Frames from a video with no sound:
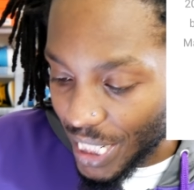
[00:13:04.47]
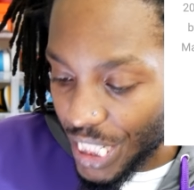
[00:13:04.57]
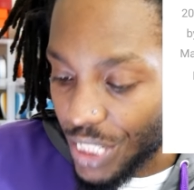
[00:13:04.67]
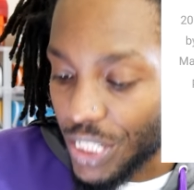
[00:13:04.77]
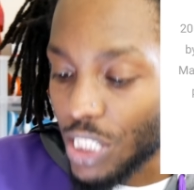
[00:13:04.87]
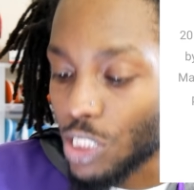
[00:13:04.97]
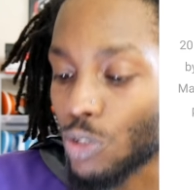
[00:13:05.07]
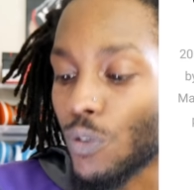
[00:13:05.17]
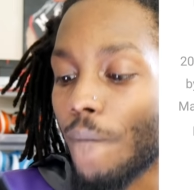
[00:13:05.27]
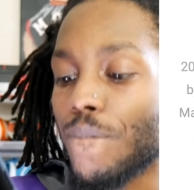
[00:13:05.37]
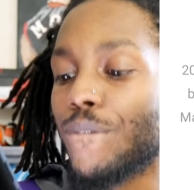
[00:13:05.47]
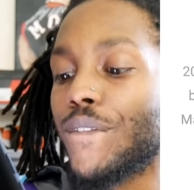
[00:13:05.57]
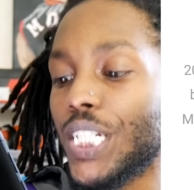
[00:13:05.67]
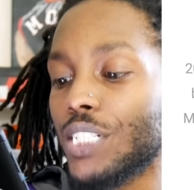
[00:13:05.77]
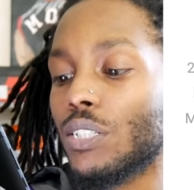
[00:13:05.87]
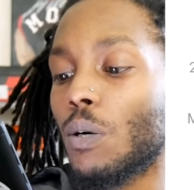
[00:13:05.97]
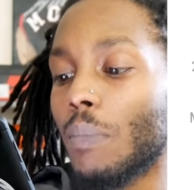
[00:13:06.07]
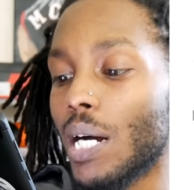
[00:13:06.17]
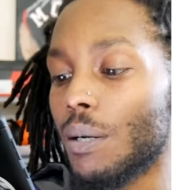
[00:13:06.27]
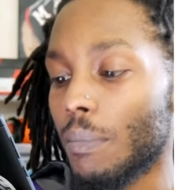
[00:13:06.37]
the industrial finish on
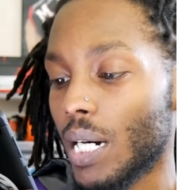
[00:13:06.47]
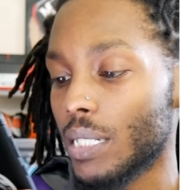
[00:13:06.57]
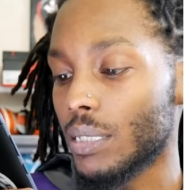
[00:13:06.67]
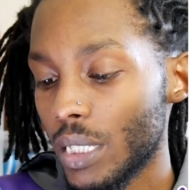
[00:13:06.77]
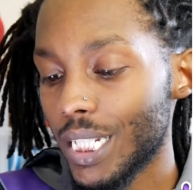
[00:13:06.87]
mountain bikes.